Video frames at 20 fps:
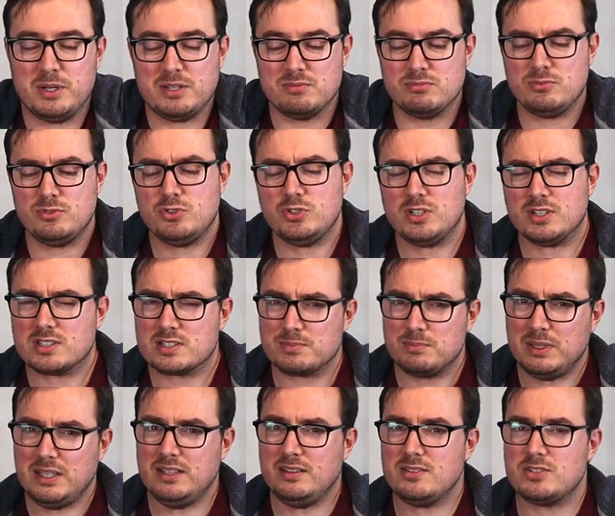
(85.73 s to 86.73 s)
but just
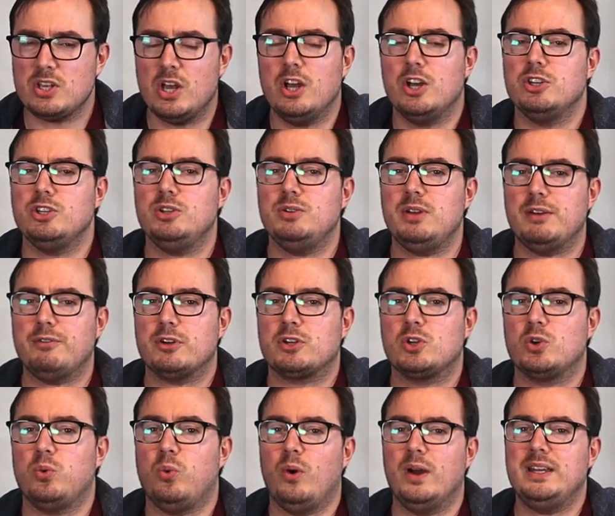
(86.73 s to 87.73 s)
means you never
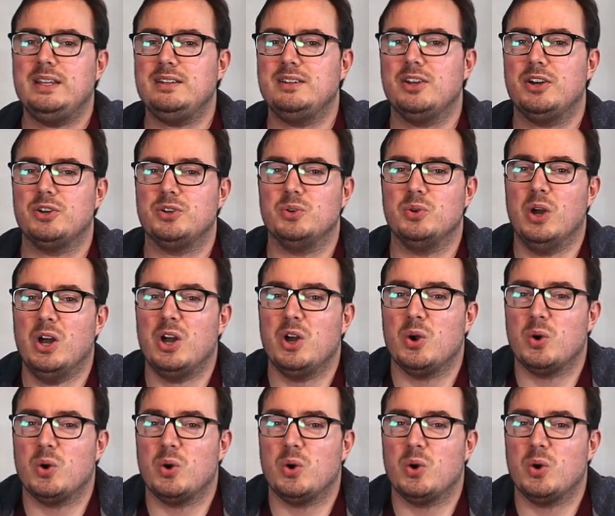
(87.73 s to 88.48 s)
quite know,